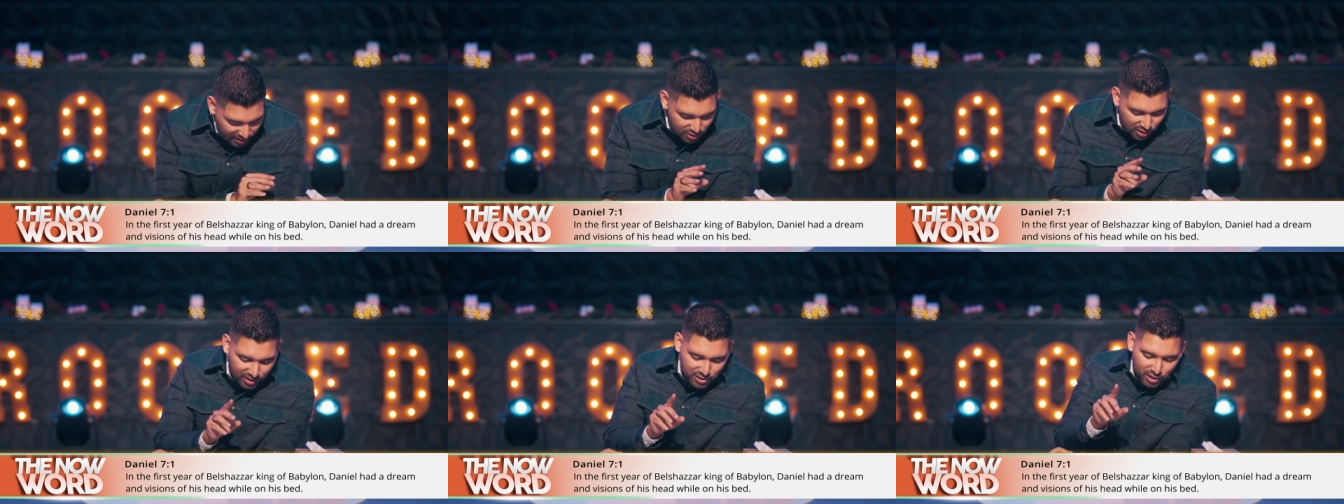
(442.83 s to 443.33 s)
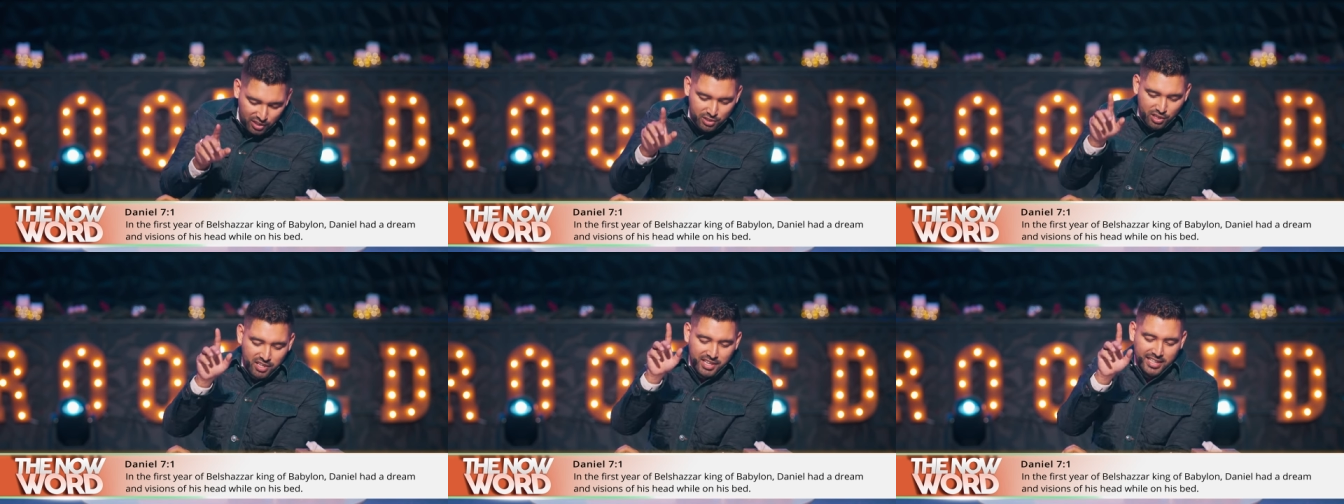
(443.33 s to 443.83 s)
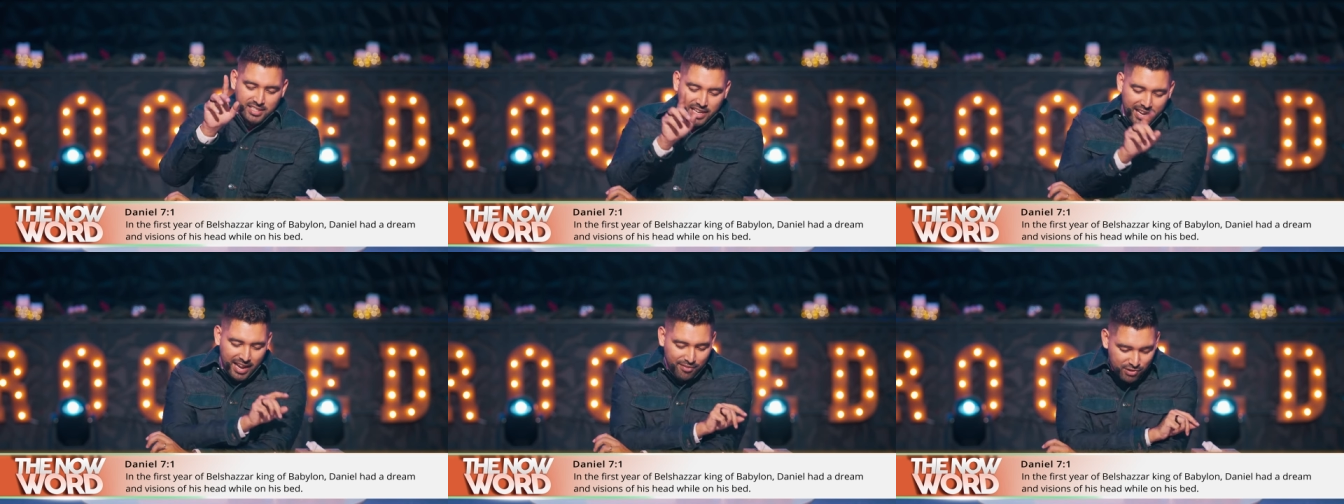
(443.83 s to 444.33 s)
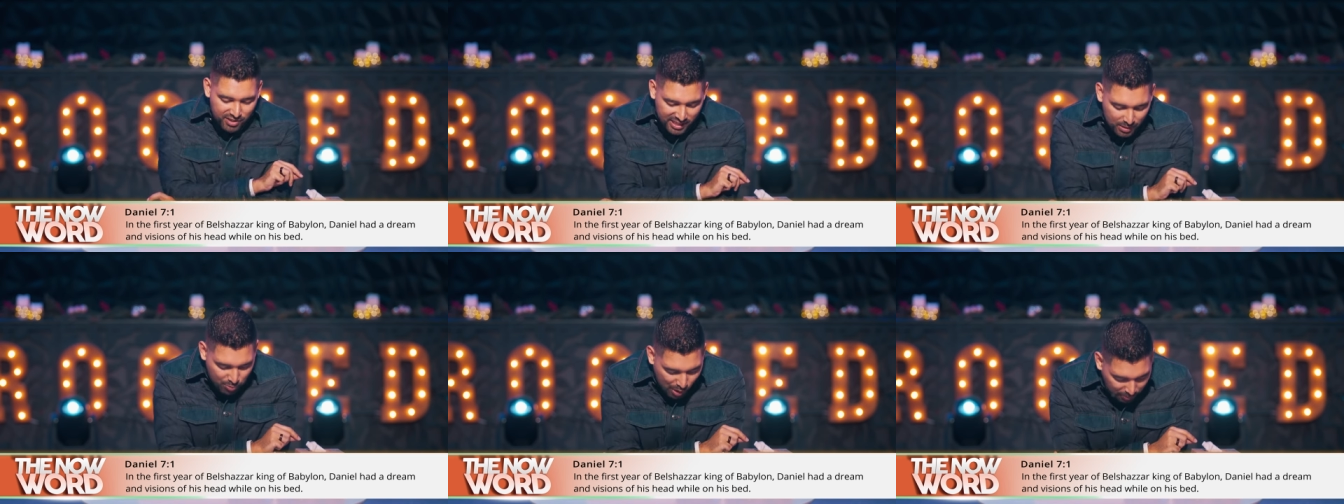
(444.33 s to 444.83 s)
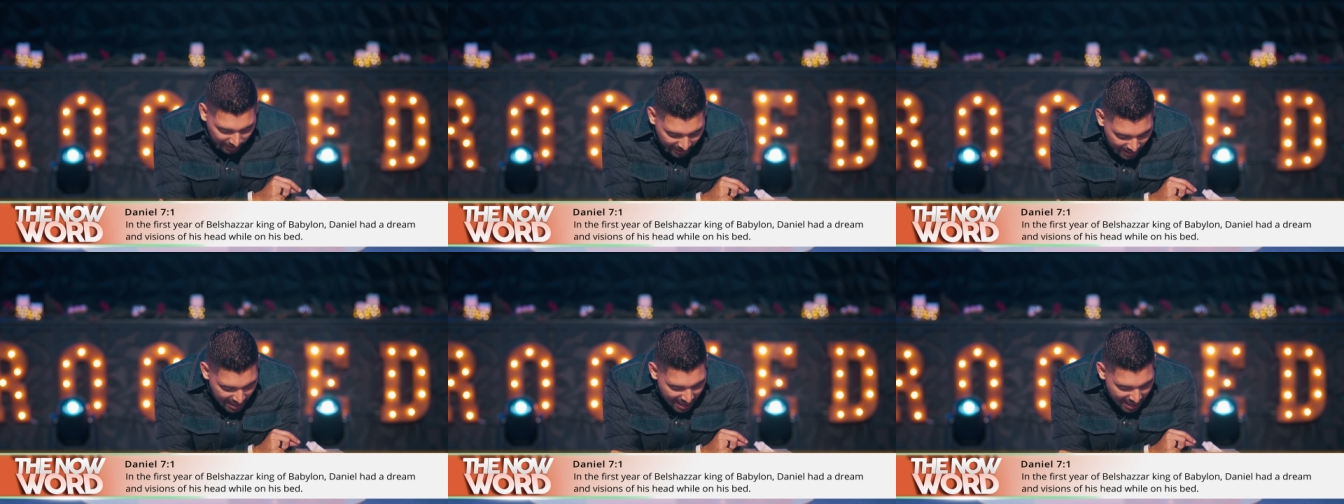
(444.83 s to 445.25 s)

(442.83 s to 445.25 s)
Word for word: sorry, sorry, sorry, guys. I, I have to read it properly.